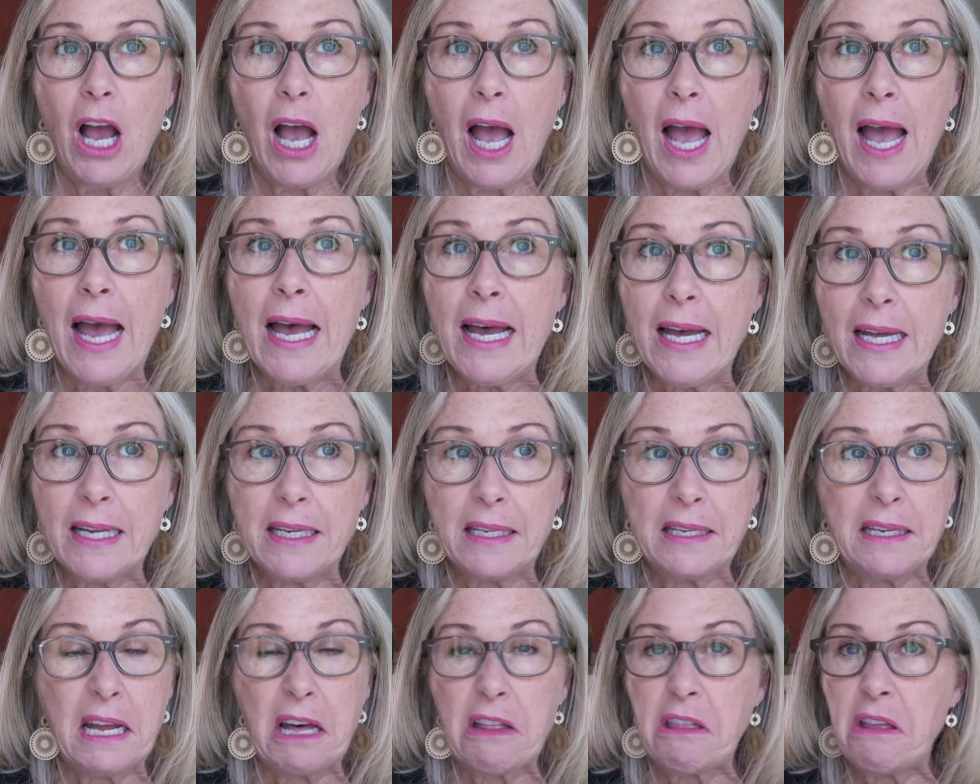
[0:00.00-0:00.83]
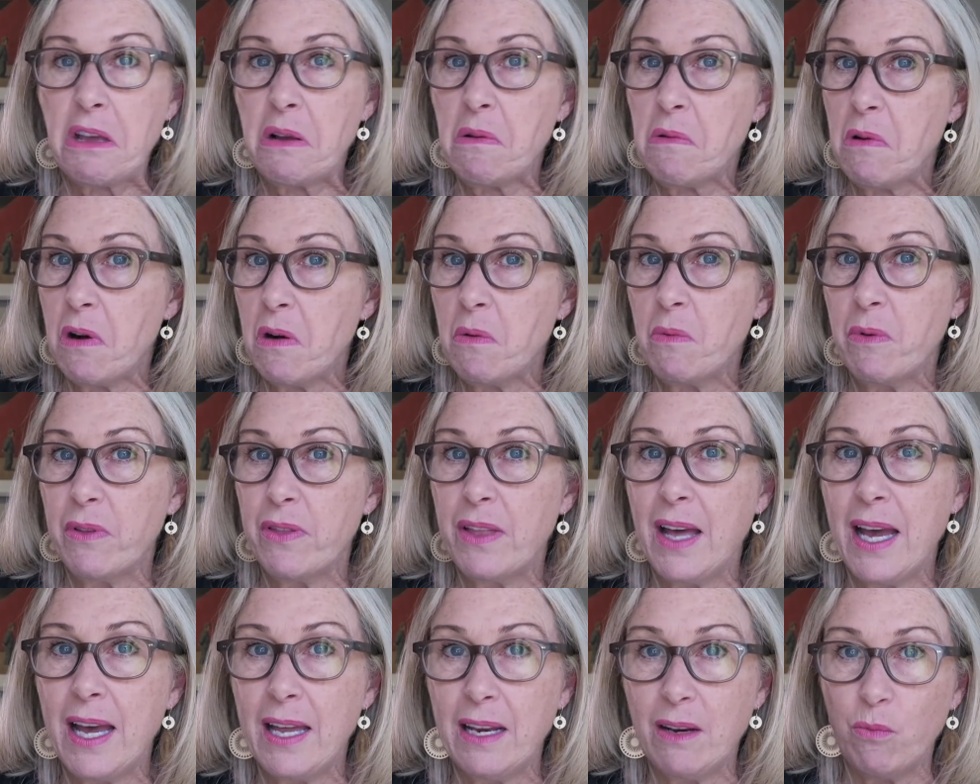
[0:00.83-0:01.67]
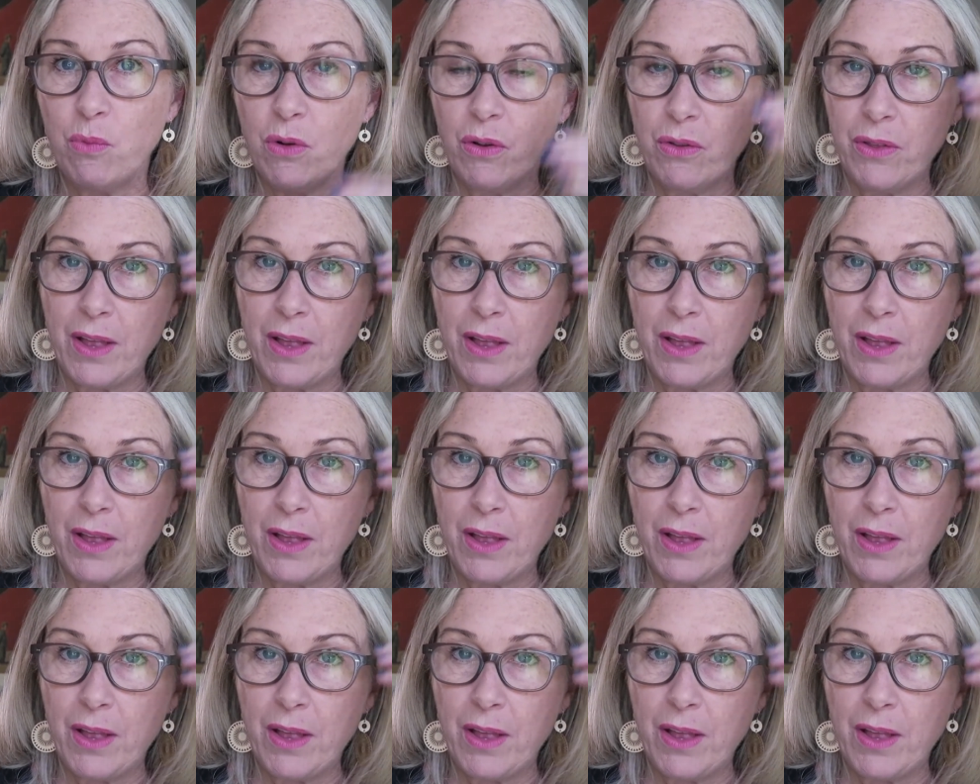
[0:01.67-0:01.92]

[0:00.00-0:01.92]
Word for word: and nothing wrong with that, well,